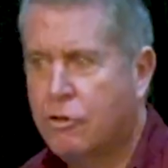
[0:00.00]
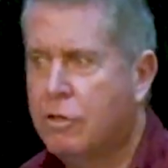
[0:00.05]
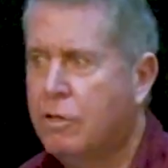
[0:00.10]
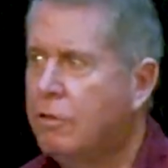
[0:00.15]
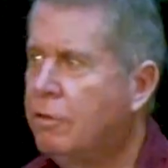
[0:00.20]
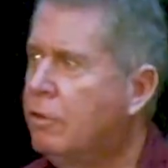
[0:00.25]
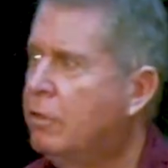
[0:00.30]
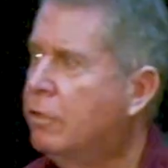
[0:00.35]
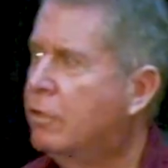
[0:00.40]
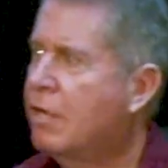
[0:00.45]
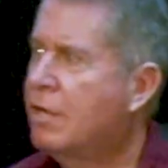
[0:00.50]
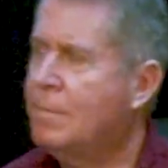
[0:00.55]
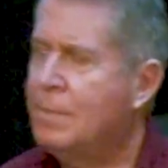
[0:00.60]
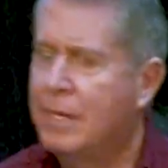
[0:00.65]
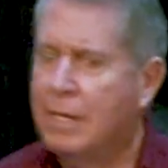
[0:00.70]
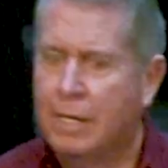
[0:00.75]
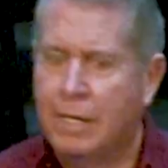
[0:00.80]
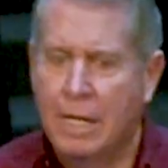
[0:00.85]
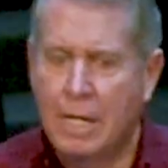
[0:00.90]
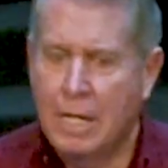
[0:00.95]
She'd come
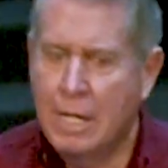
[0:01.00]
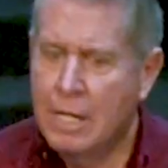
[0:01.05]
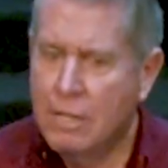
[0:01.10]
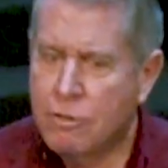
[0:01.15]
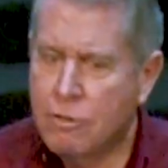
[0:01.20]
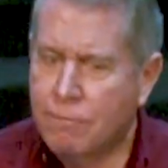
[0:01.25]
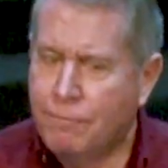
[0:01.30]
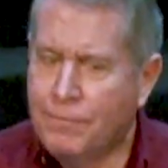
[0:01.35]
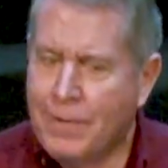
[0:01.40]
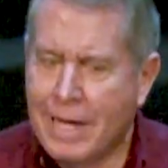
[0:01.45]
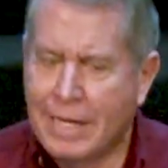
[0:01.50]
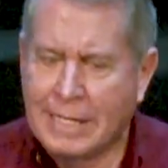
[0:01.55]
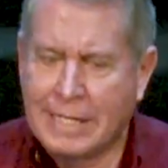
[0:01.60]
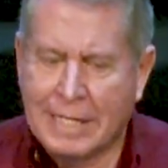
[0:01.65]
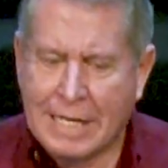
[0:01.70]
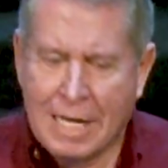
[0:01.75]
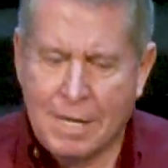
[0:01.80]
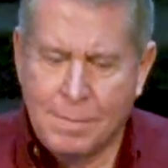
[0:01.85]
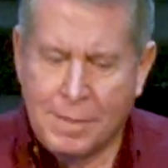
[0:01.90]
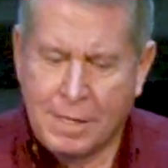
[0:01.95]
in. She
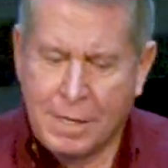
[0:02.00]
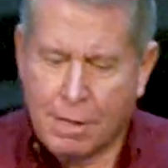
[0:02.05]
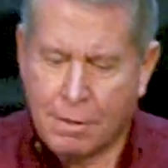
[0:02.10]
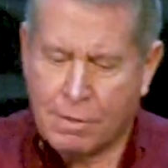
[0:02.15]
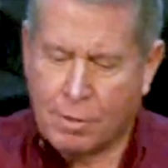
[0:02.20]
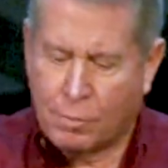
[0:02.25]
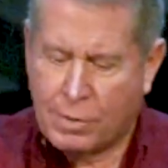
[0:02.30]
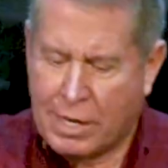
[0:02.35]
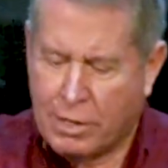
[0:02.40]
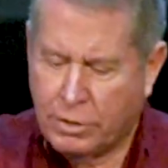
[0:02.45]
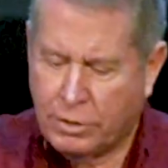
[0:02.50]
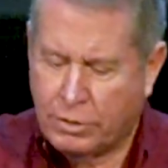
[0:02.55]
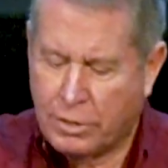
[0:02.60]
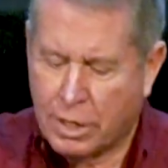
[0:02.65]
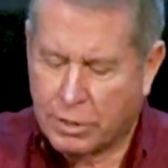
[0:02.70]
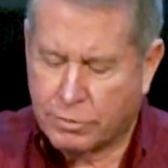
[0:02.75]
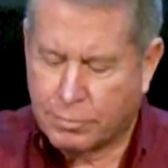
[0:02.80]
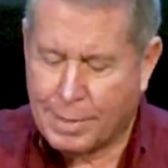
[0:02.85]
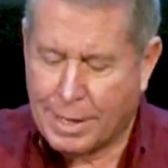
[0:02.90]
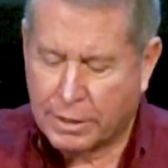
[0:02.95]
finally came in. I said, well, "How are you,
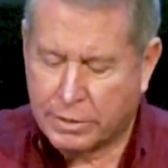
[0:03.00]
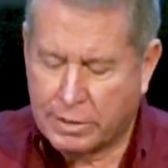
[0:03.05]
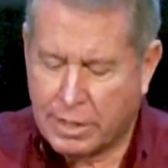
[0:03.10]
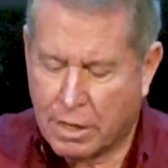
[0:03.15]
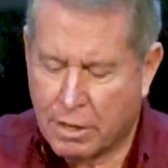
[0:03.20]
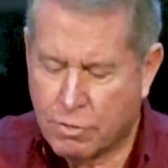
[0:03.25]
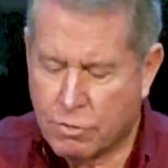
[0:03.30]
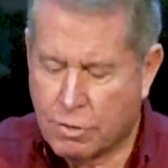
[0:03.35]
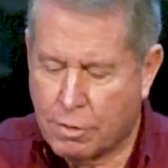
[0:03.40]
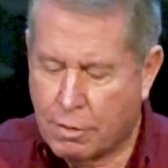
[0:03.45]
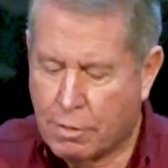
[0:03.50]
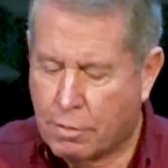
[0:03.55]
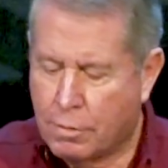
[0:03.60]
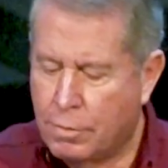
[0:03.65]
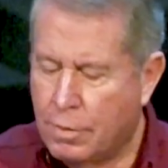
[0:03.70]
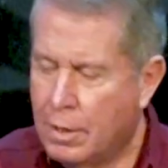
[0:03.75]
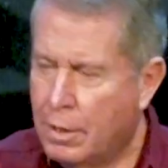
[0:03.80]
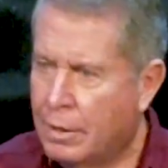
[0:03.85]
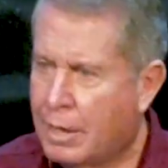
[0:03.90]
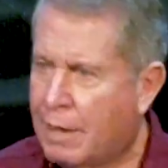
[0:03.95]
Dr. McIntyre?" She said,
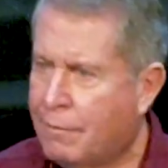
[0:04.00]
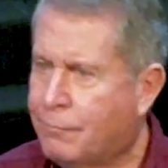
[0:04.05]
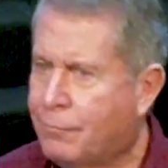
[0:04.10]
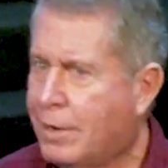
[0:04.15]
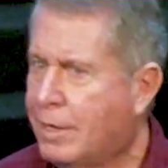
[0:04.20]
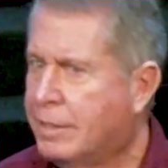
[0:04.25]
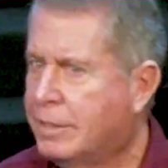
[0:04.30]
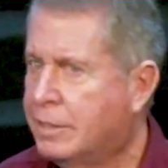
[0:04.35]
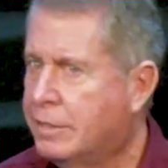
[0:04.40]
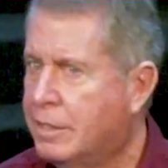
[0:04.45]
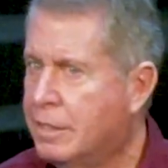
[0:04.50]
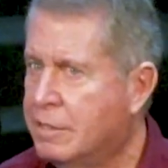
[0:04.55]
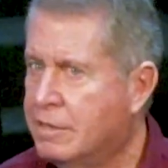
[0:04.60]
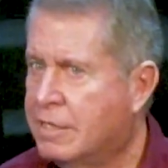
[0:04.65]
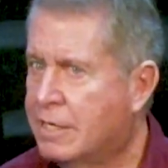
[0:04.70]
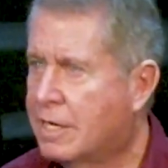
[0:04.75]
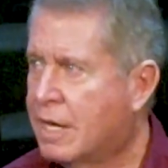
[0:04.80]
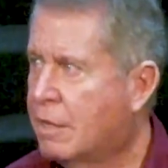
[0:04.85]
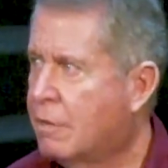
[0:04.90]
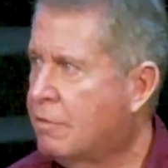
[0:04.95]
"I frankly didn't
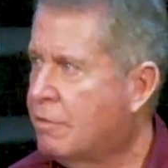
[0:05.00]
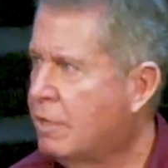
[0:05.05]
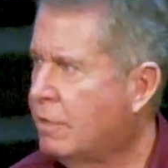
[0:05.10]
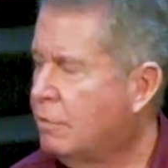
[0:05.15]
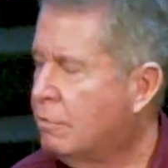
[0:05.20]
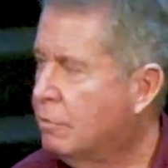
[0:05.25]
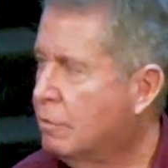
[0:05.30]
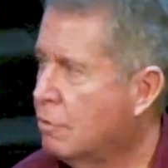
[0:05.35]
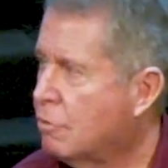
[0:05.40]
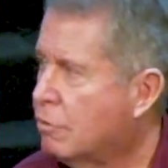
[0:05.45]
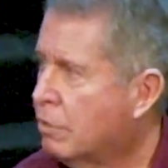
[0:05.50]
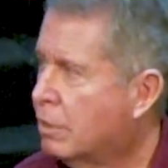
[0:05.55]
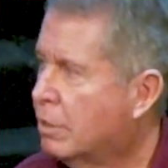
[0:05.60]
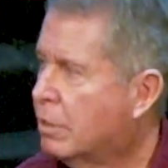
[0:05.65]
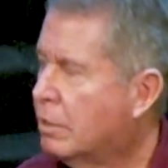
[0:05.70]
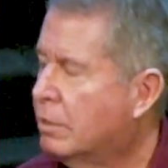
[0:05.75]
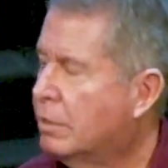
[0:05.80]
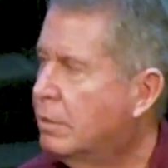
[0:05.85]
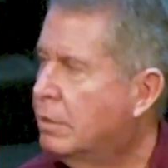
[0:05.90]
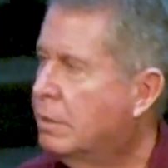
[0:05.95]
think I'd see you this year."
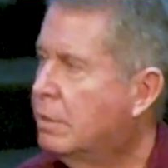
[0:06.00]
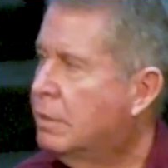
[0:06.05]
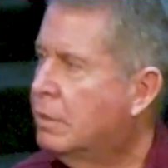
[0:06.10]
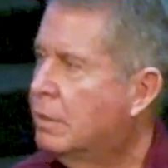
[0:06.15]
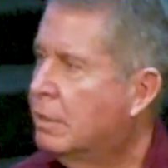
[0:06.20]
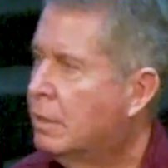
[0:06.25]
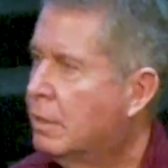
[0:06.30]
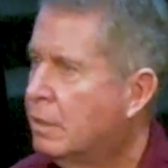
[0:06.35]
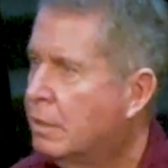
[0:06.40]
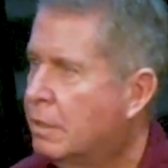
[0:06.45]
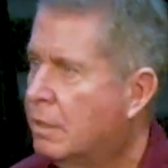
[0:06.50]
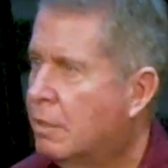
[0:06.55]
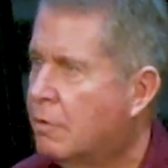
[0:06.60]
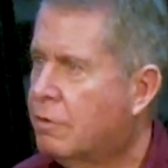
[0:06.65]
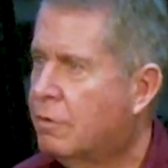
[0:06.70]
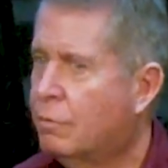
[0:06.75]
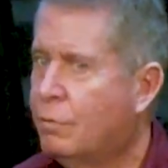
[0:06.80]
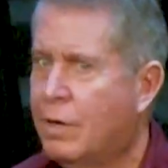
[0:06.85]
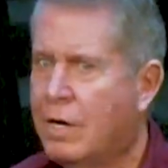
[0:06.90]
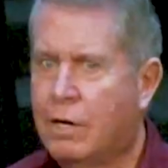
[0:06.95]
I
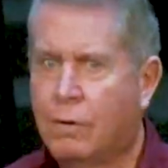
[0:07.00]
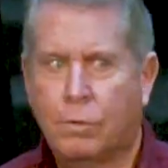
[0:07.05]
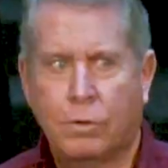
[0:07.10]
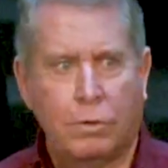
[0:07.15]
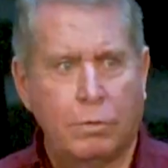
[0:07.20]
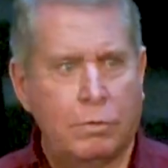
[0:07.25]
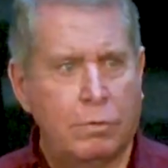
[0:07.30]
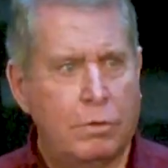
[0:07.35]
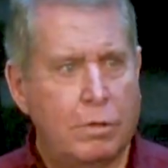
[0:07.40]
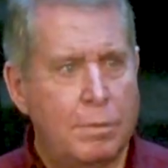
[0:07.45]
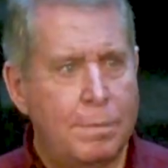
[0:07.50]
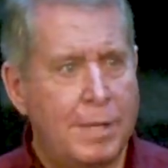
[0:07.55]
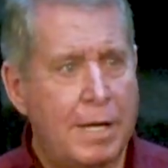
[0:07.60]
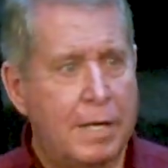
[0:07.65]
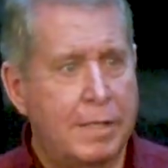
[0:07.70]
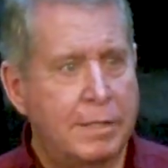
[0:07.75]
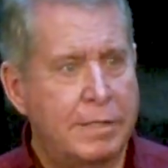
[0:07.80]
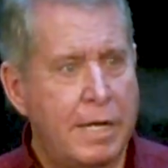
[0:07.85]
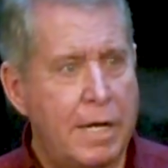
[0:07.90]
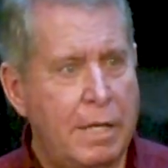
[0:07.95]
said, "Why? Are you going to be
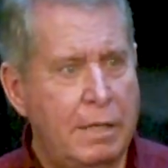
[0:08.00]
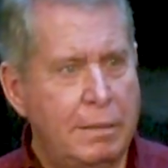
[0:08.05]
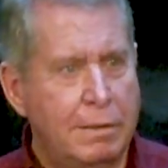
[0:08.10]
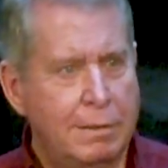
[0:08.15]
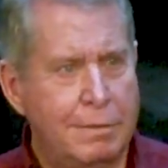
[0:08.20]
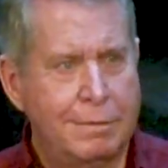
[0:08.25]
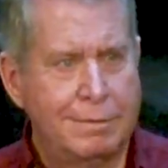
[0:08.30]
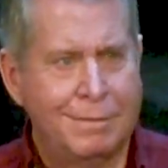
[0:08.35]
out of town?"